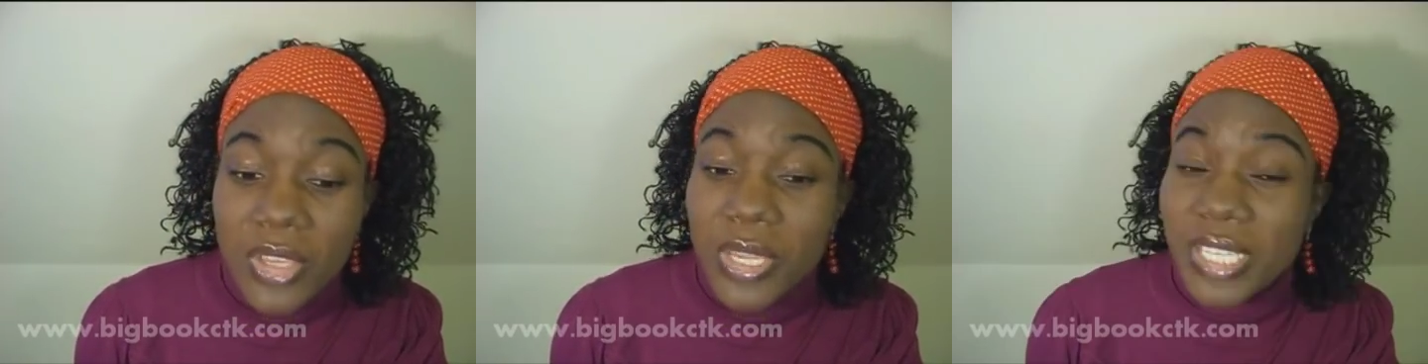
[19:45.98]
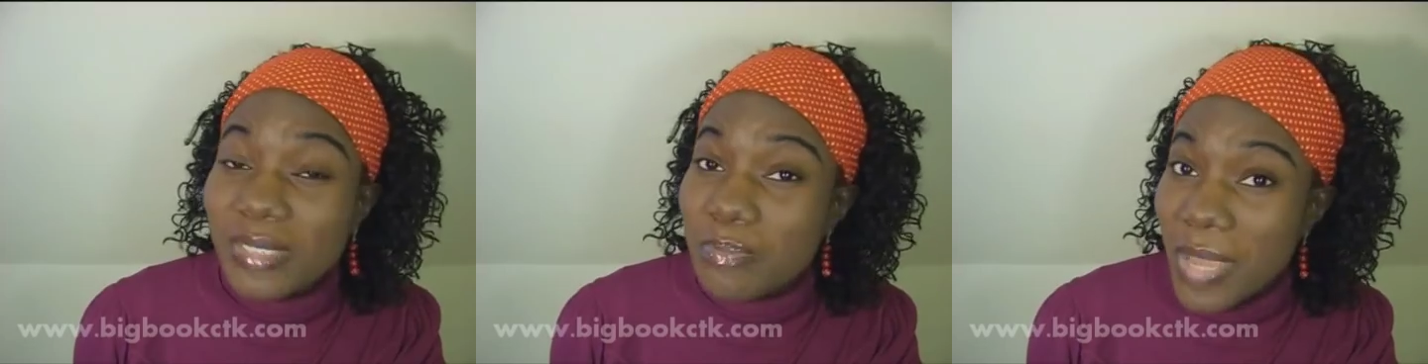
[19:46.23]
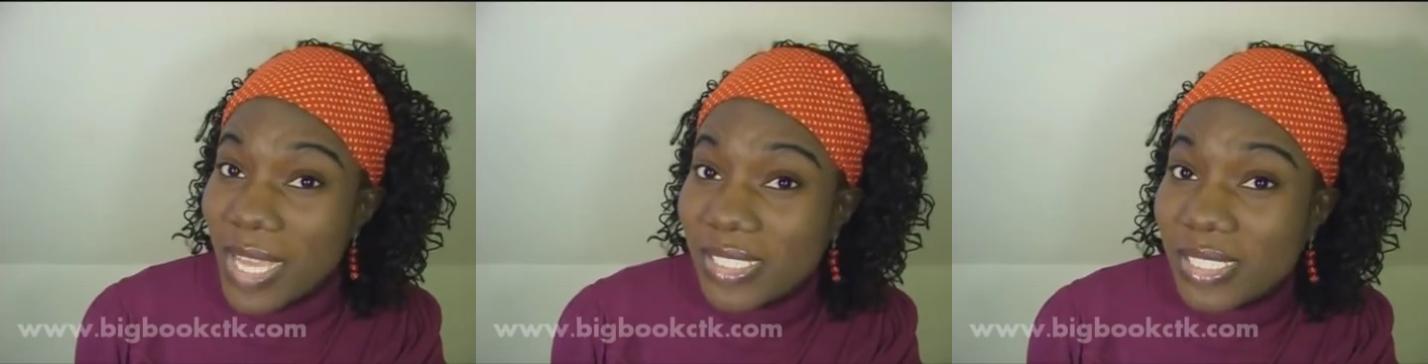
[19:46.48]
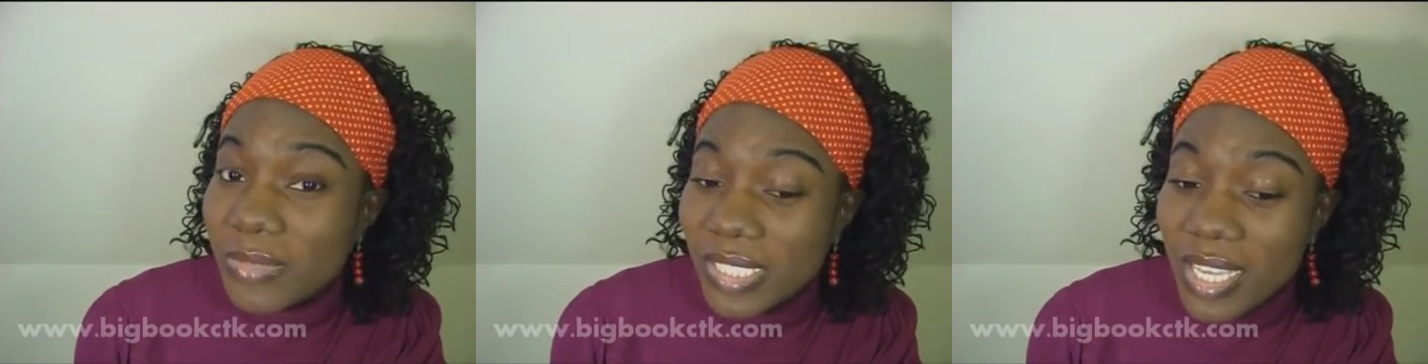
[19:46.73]
You had
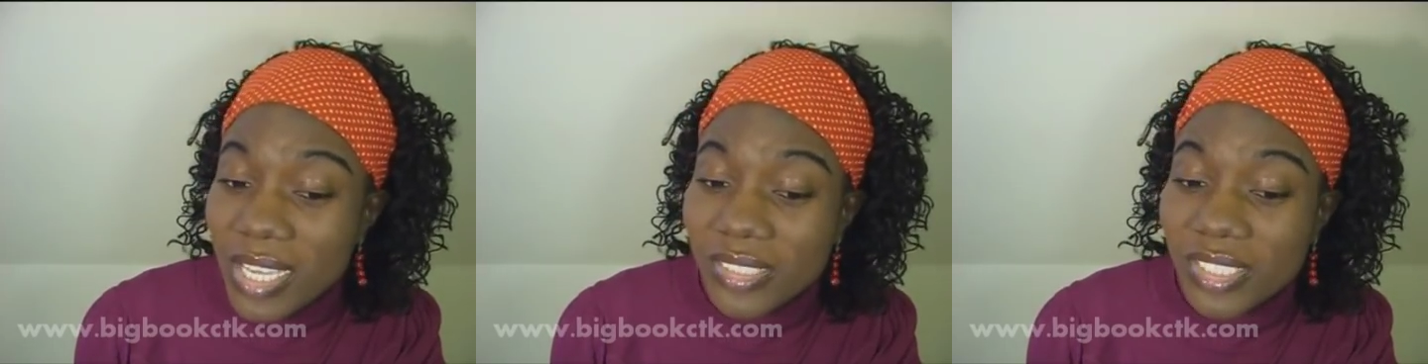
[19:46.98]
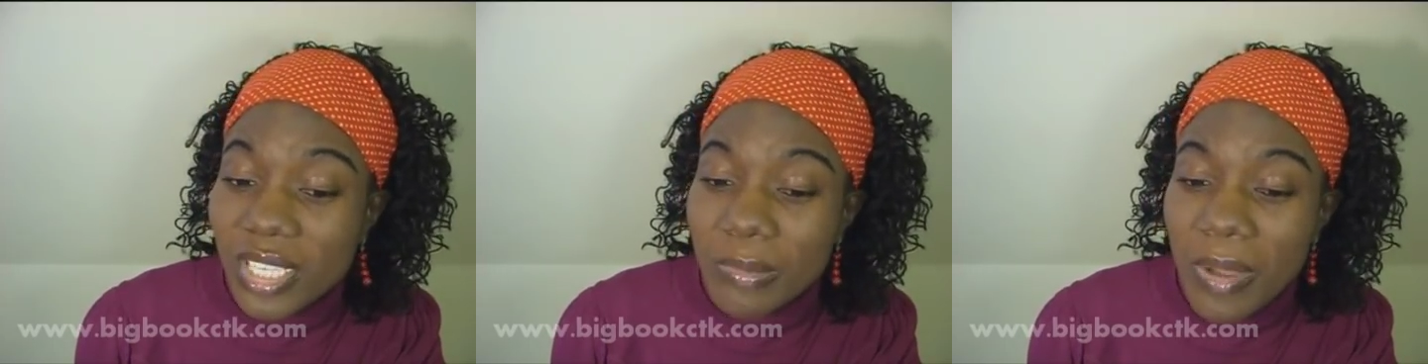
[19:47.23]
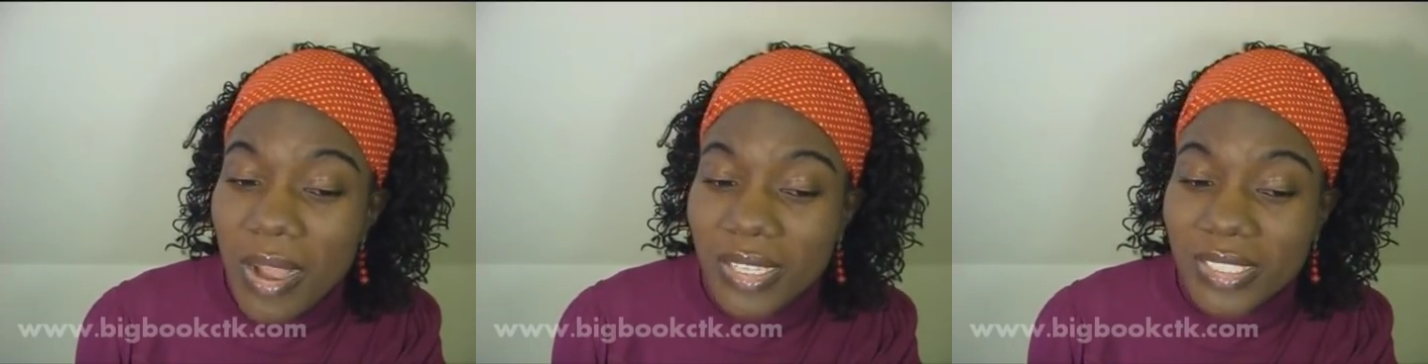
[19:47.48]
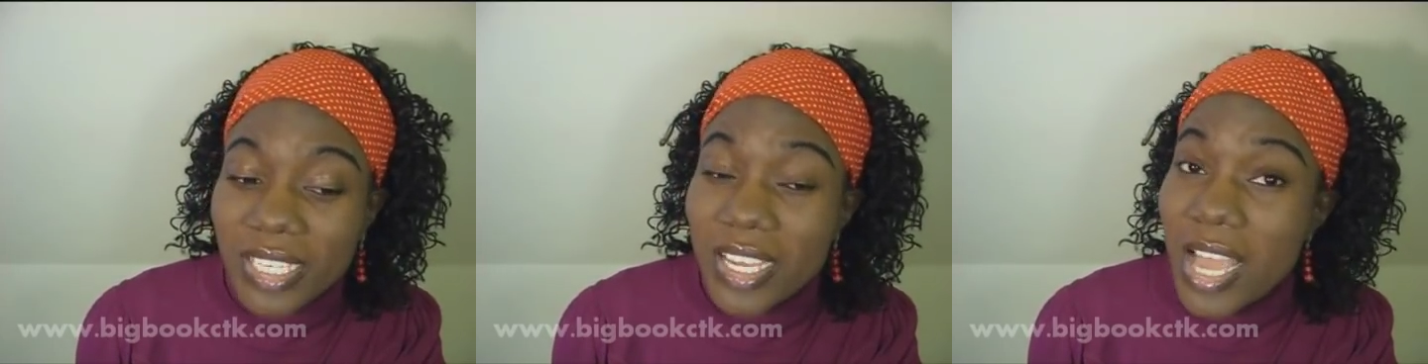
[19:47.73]
better return to your
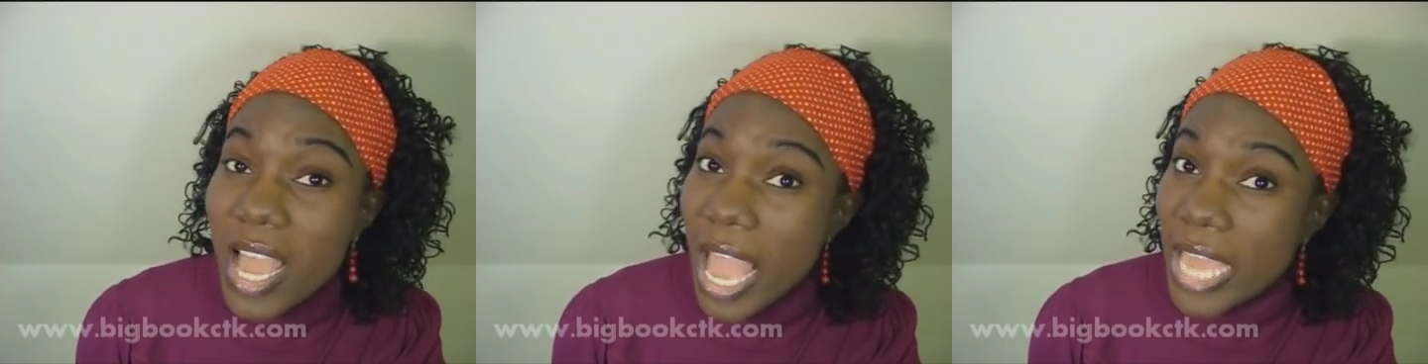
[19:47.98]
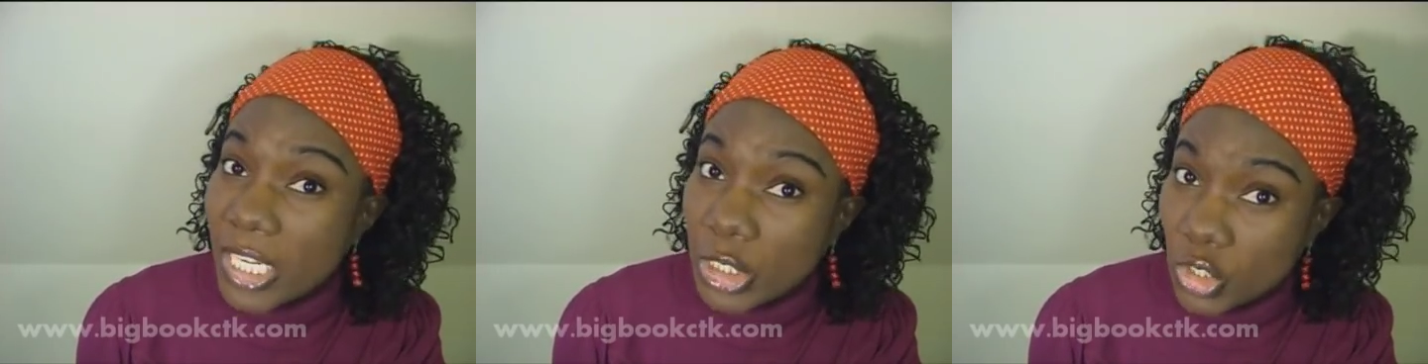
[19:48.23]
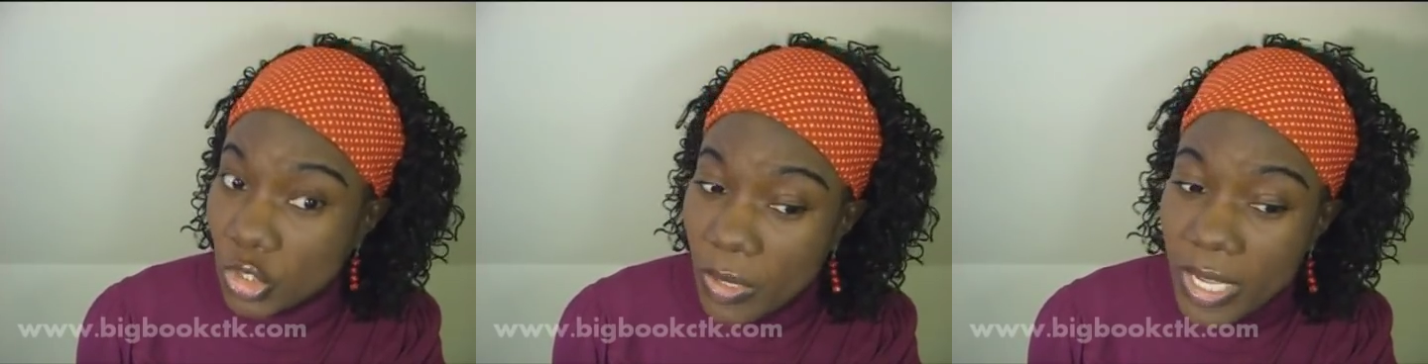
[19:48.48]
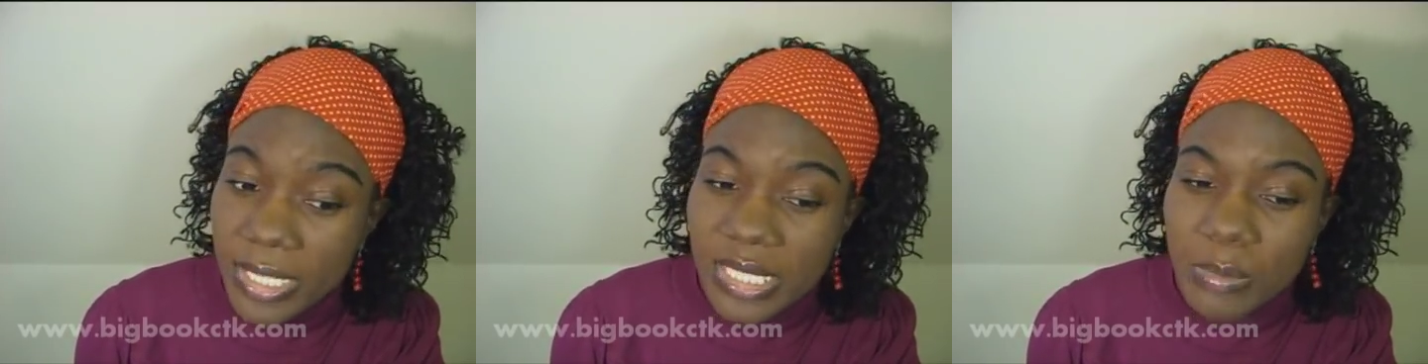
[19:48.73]
partner and
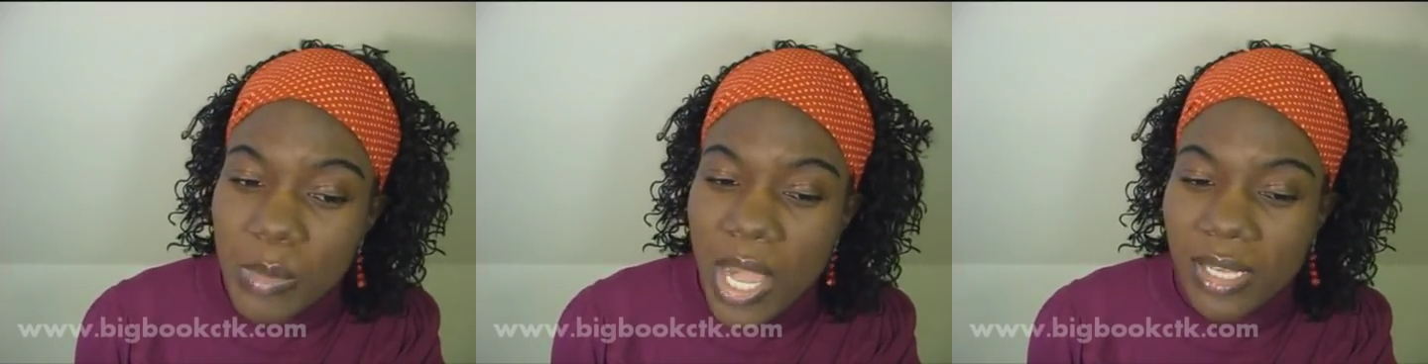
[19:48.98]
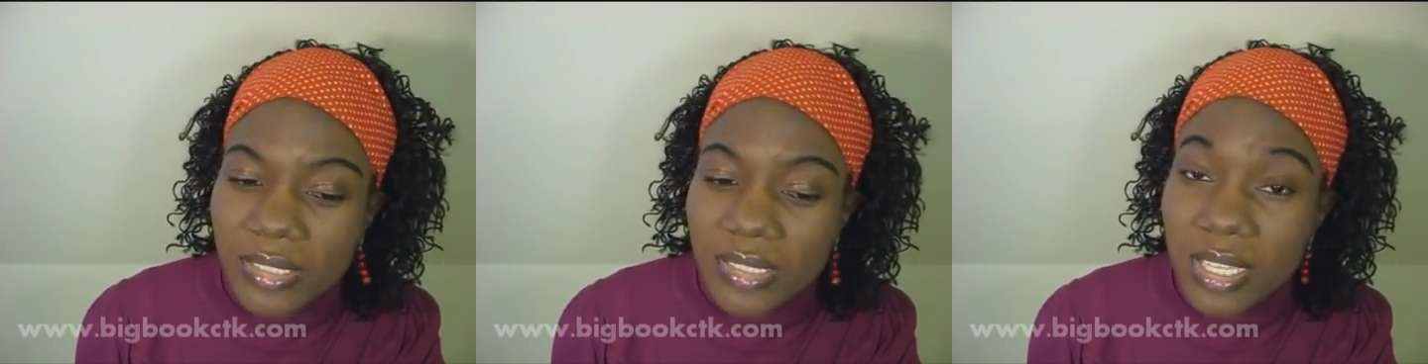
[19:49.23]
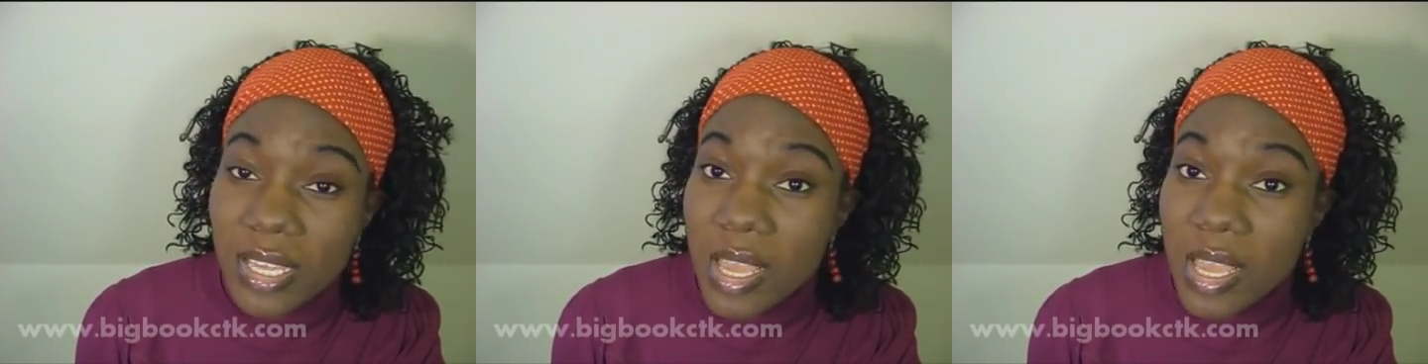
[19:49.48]
enjoy her smiles,